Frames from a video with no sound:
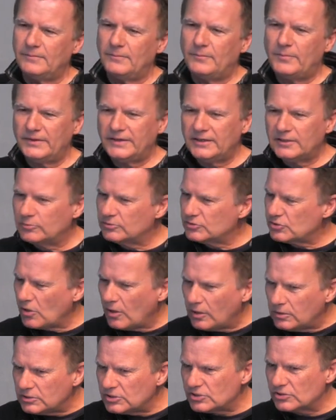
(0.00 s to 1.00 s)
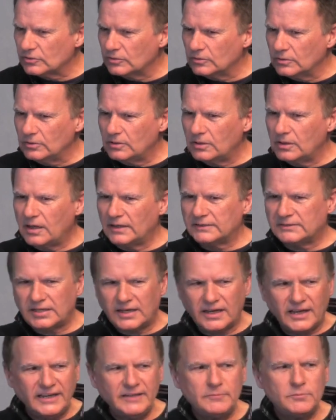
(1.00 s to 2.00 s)
But it was also a
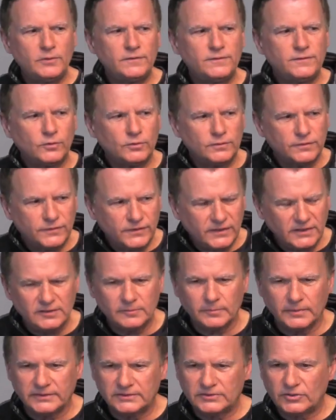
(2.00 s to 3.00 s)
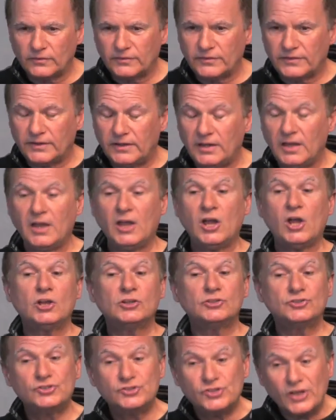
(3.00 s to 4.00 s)
time of fulfillment of the
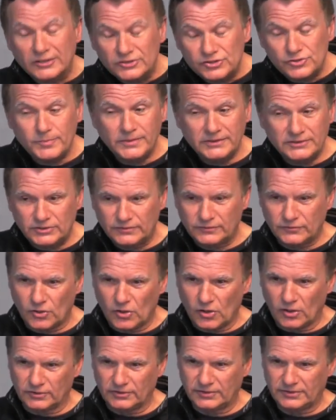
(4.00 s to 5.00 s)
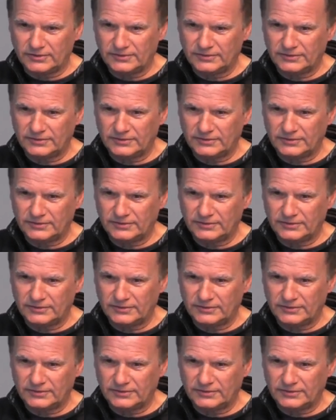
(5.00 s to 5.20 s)
judgment of God.